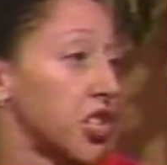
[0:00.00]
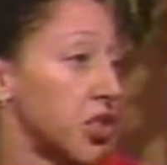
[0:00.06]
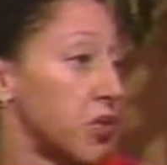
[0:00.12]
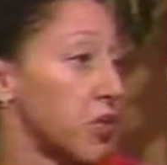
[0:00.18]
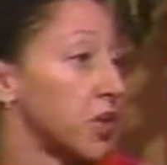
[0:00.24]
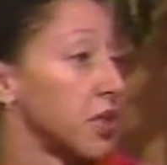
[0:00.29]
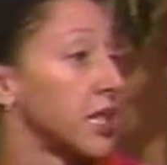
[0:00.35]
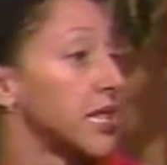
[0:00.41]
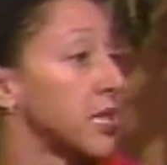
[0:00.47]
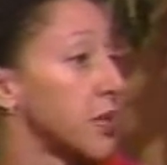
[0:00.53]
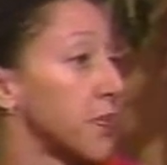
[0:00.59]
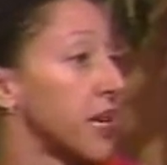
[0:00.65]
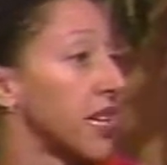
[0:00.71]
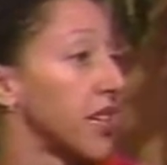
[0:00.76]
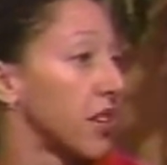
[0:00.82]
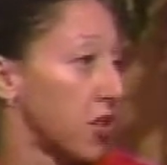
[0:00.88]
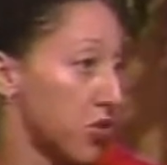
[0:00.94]
she couldn't really
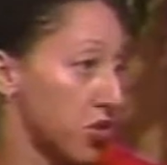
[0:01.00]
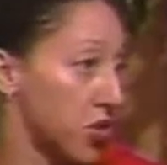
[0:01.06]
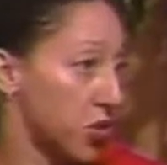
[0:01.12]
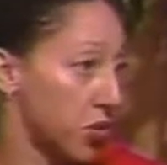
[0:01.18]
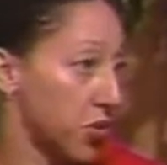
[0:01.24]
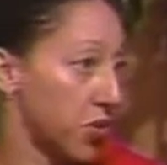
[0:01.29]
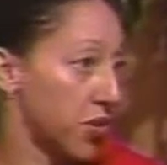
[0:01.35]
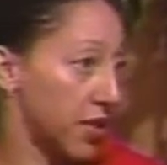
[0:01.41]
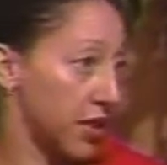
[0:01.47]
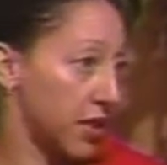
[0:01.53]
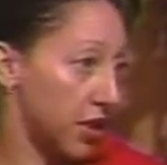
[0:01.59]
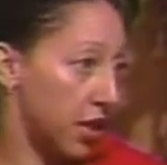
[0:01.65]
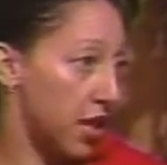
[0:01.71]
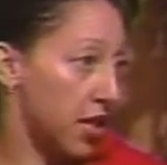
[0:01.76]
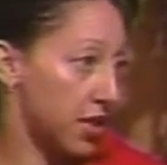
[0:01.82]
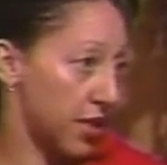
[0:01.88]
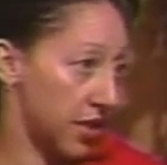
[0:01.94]
speak her truth in
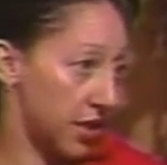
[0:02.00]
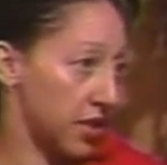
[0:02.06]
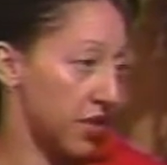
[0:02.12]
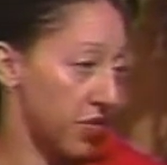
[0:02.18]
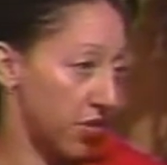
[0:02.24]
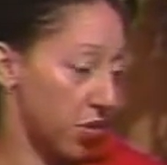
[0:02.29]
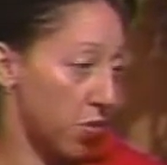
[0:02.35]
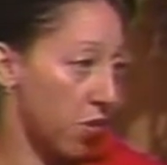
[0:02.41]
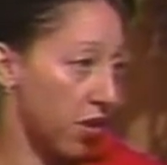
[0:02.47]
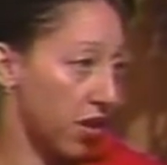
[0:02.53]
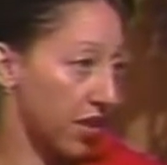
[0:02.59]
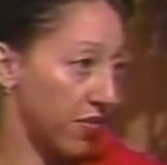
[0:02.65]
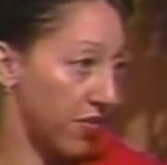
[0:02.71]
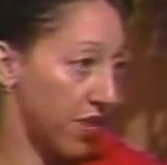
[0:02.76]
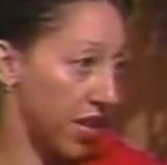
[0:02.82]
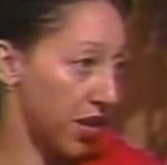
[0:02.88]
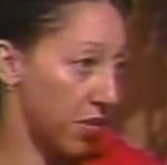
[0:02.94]
the context of her
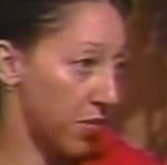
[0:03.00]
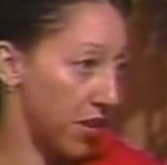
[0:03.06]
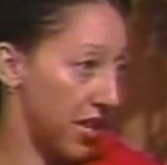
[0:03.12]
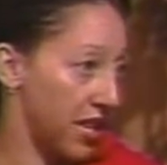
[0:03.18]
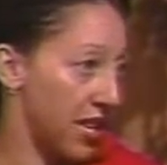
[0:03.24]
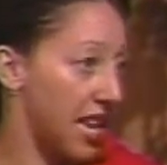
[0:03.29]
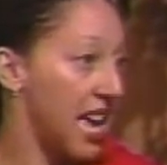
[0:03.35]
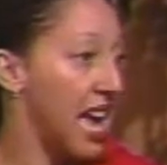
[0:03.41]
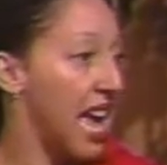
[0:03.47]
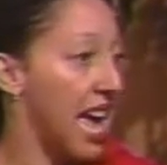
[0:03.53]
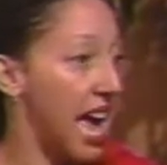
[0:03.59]
work environment.